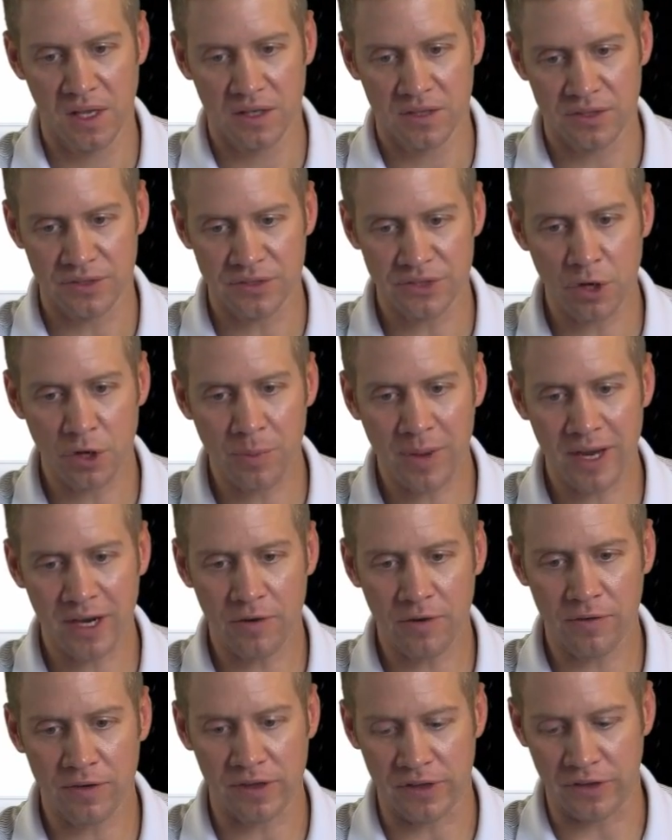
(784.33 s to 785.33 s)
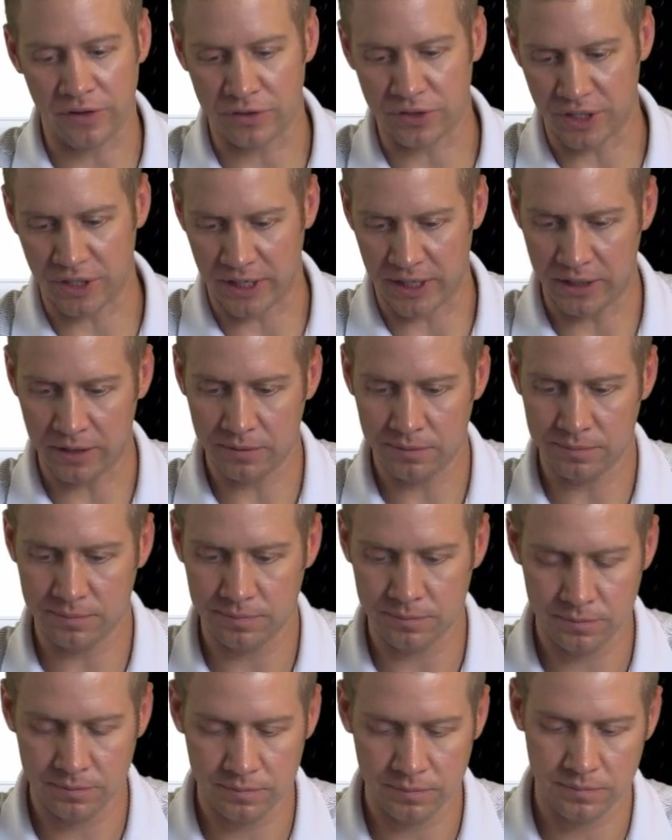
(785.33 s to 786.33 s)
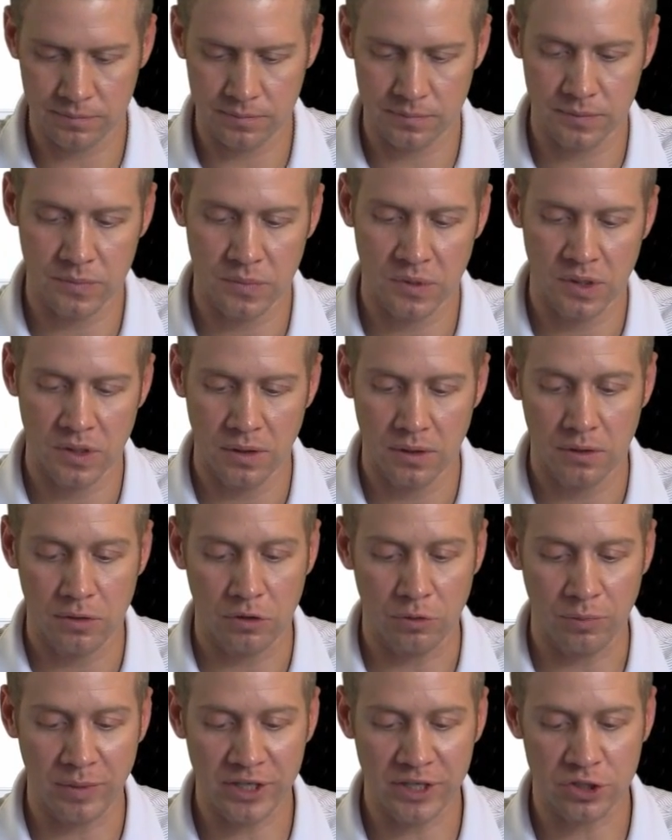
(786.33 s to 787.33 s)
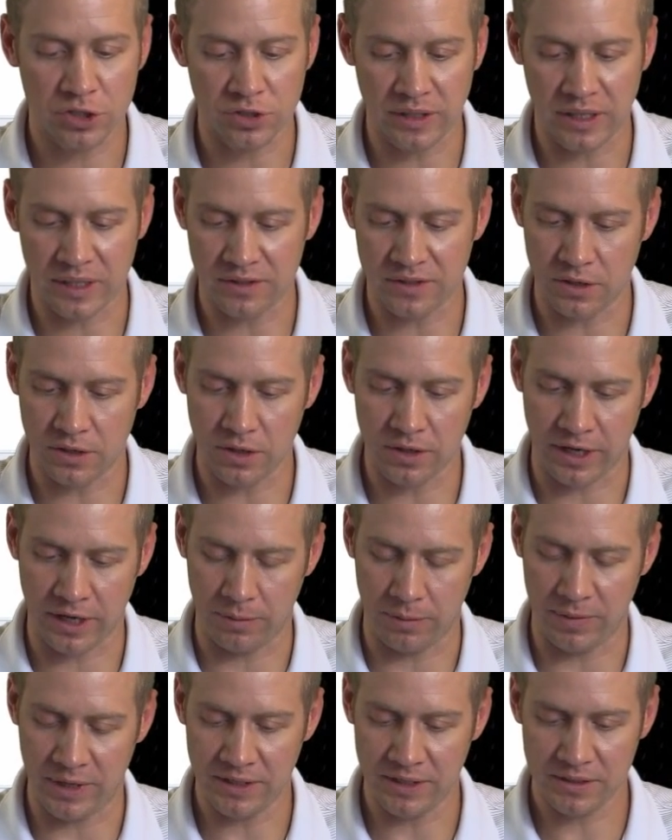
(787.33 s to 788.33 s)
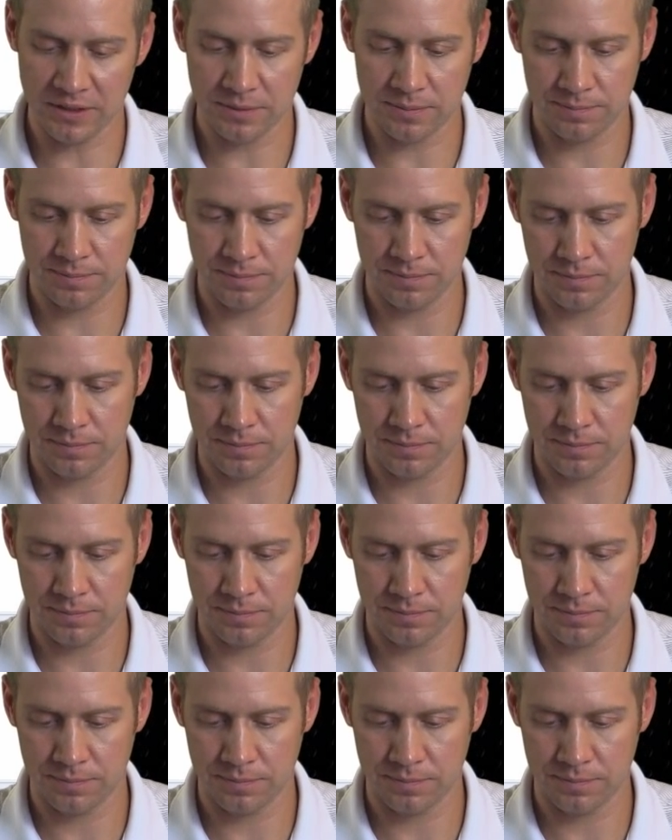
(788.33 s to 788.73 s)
So let's go back over to the other side. We'll make sure that's in our database.